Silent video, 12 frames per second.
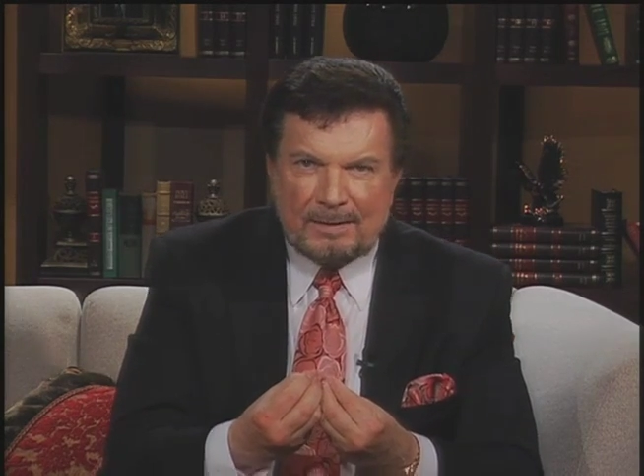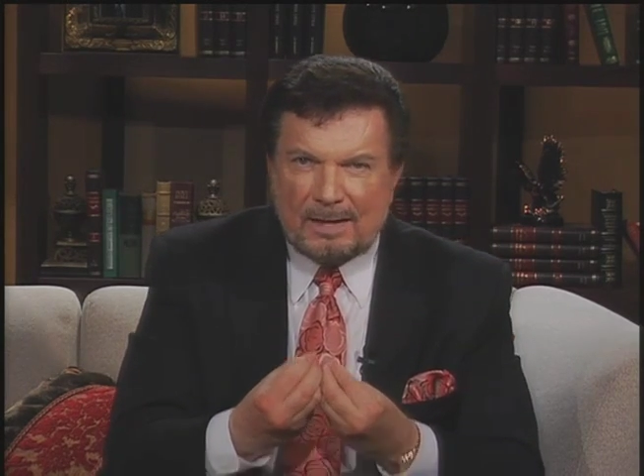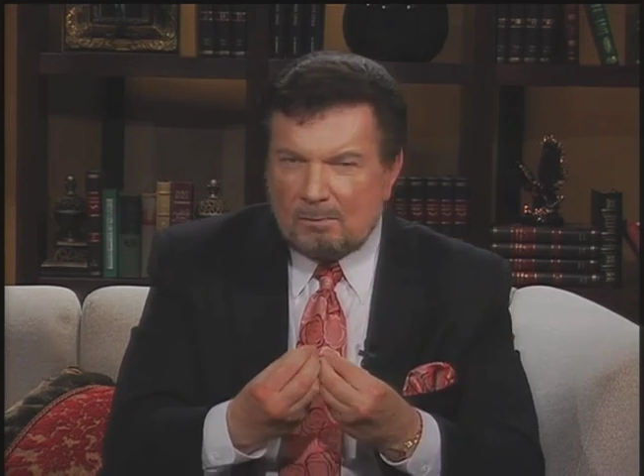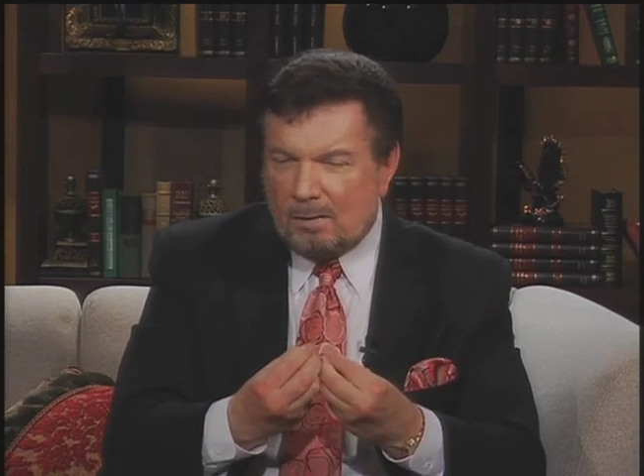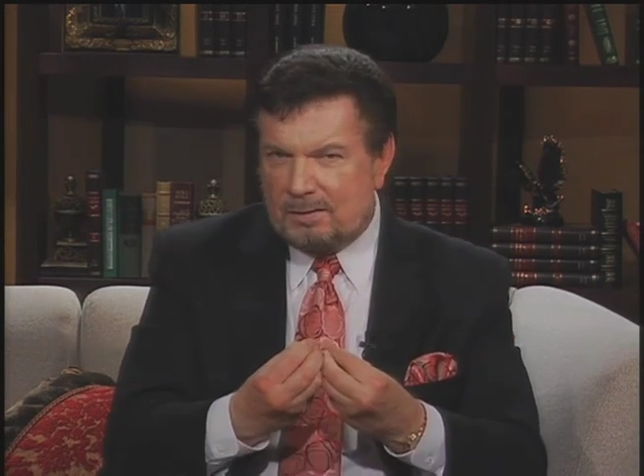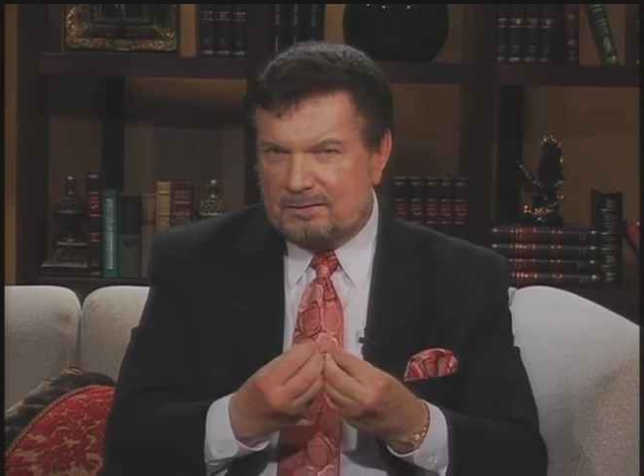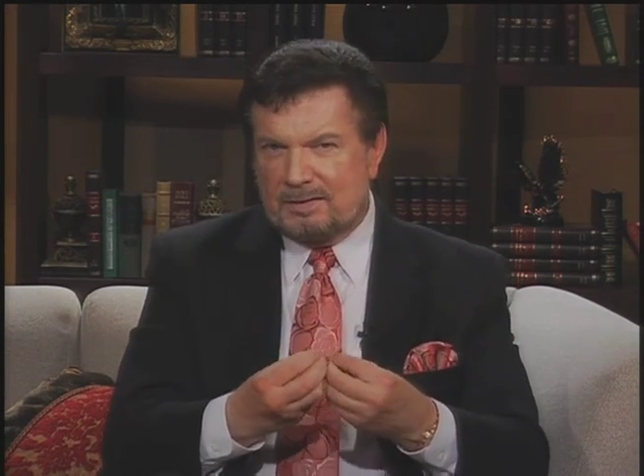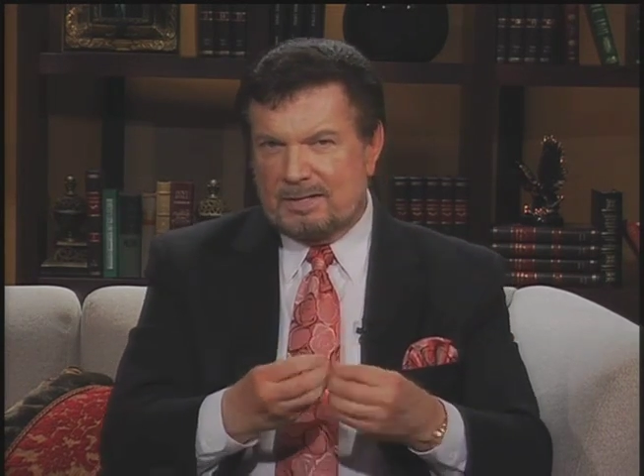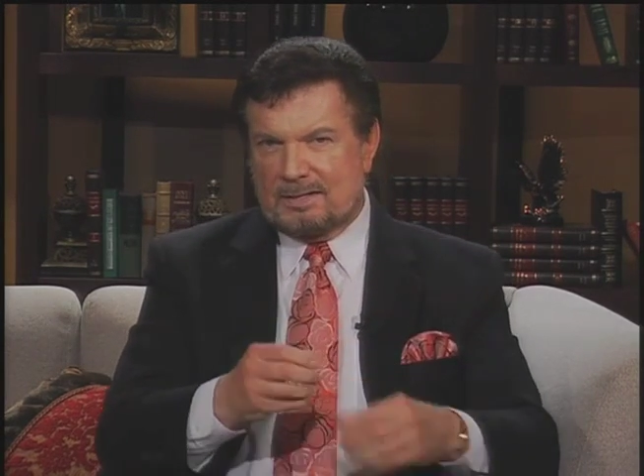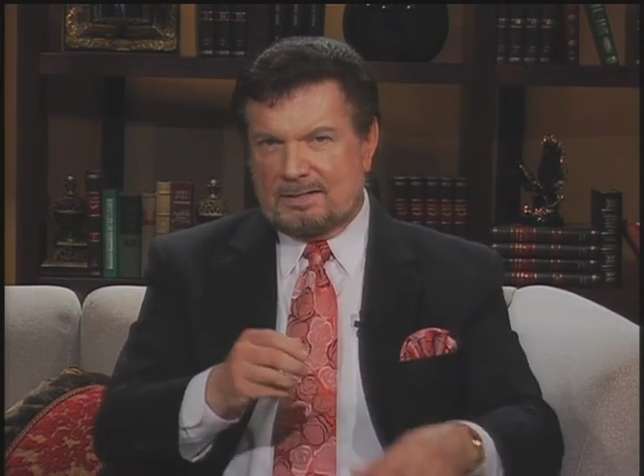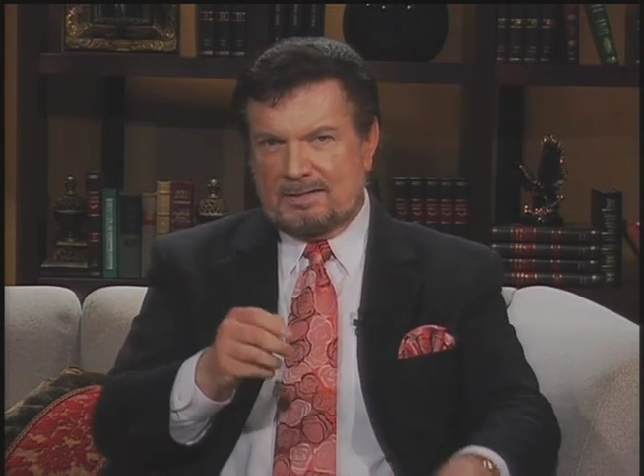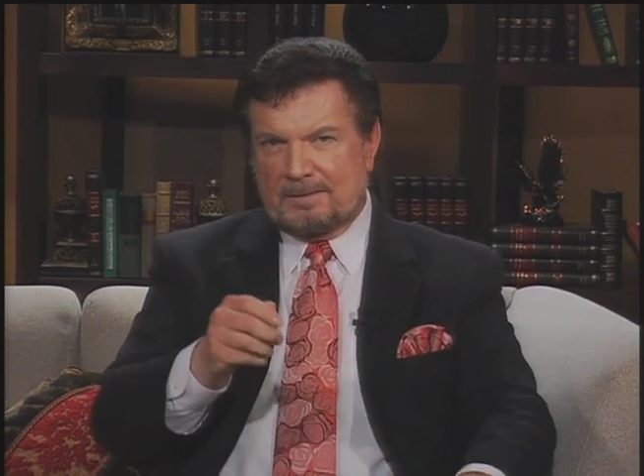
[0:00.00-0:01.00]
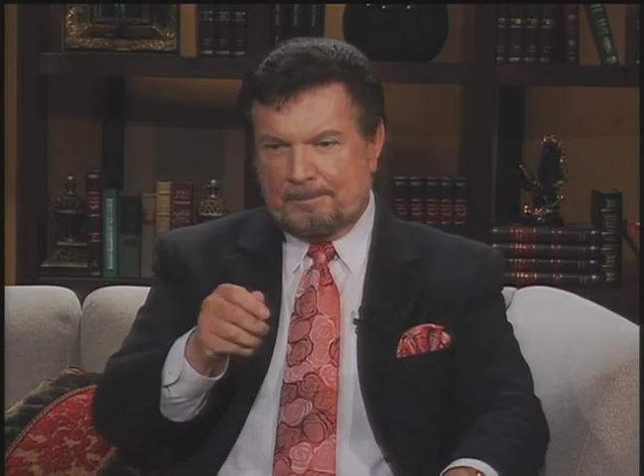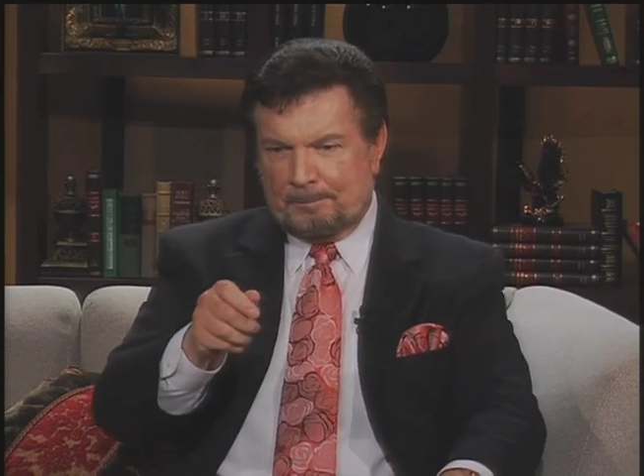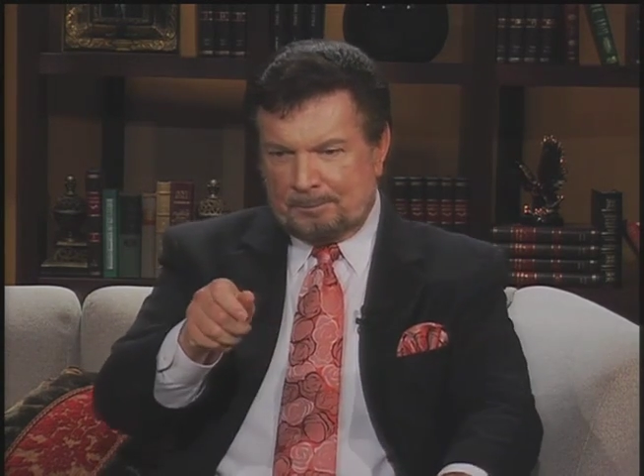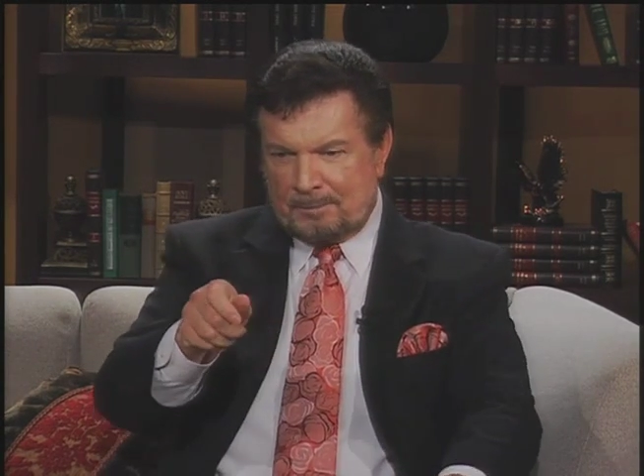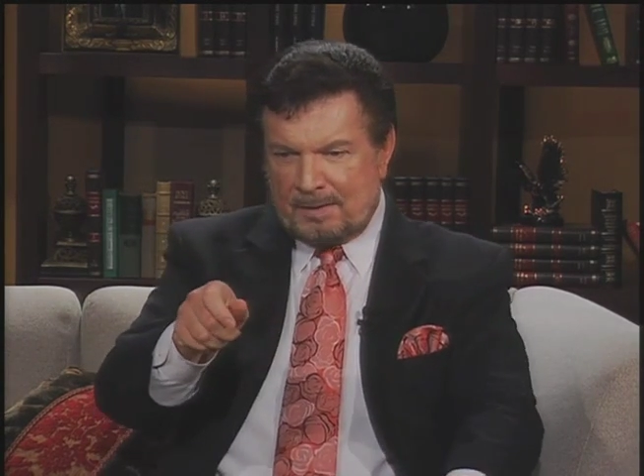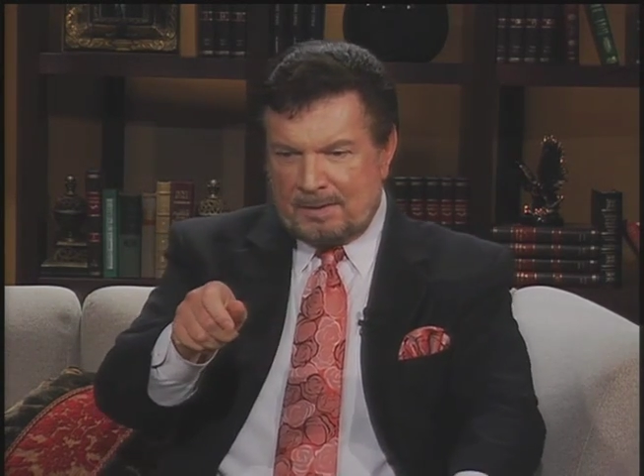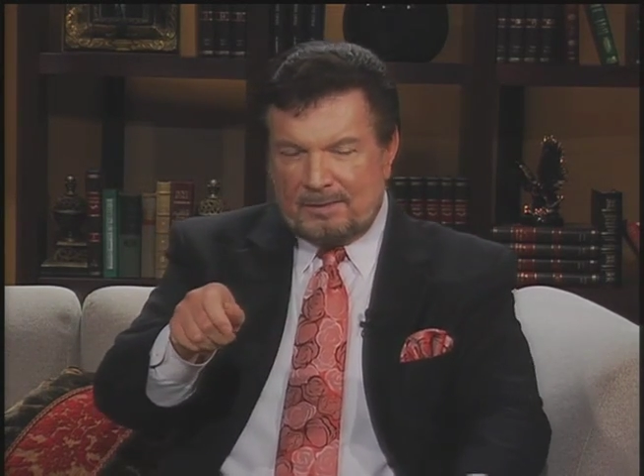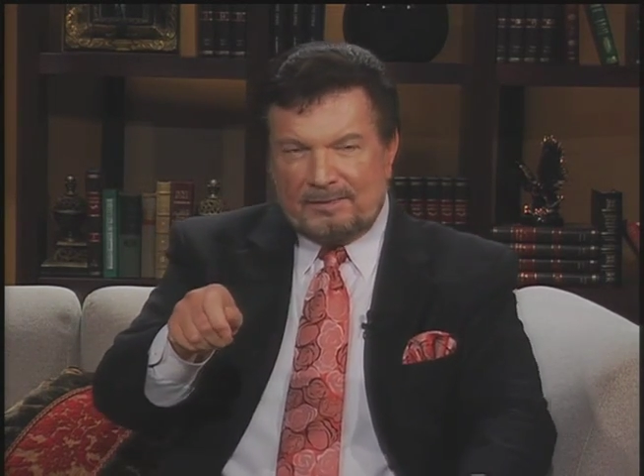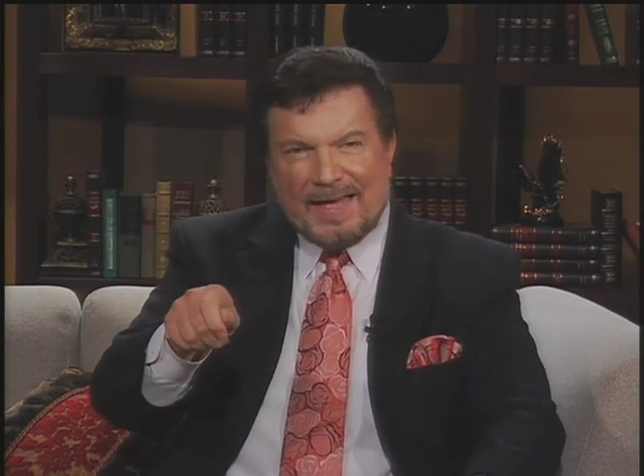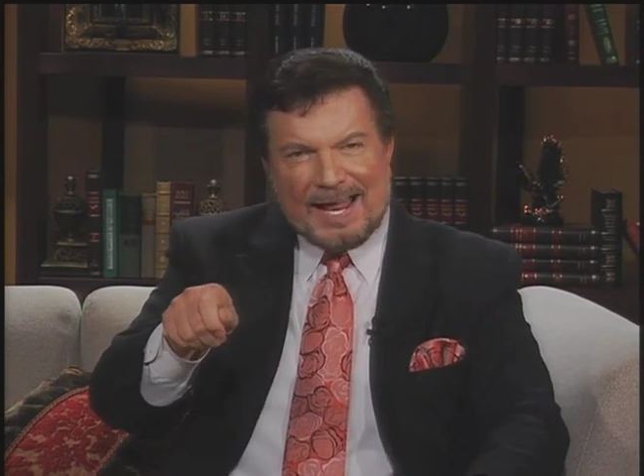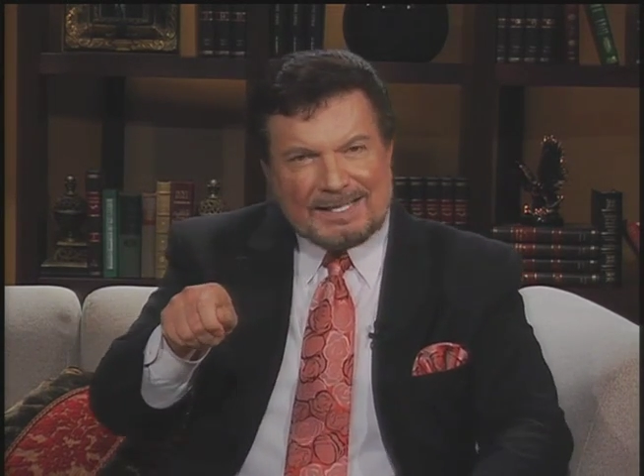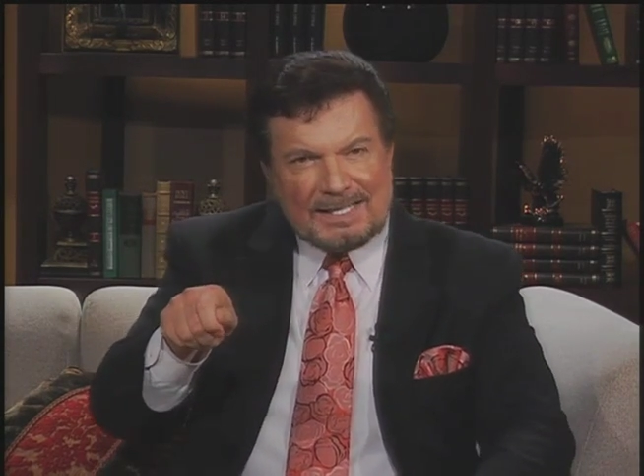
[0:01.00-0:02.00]
Now, watch this.
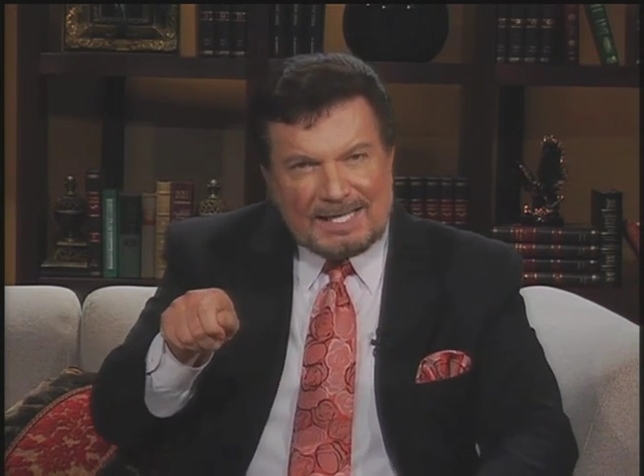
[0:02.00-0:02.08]
That